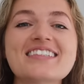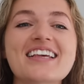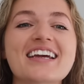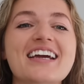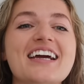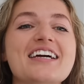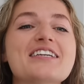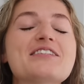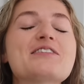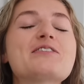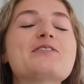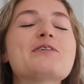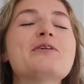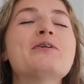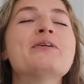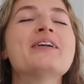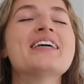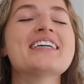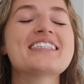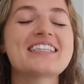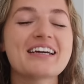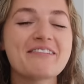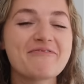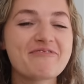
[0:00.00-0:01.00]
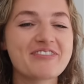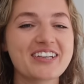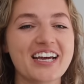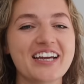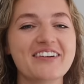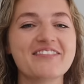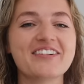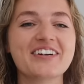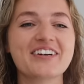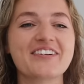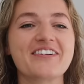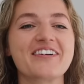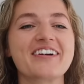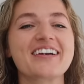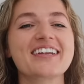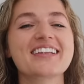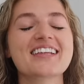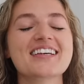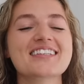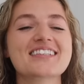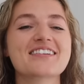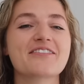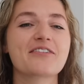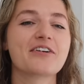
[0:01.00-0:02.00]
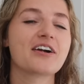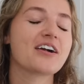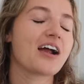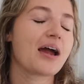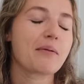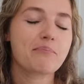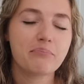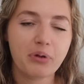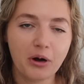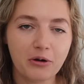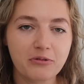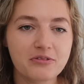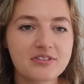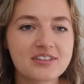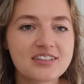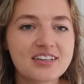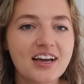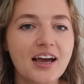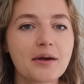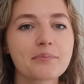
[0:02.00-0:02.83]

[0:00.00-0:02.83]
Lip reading: Like, as soon as I'm done recording this or I post it,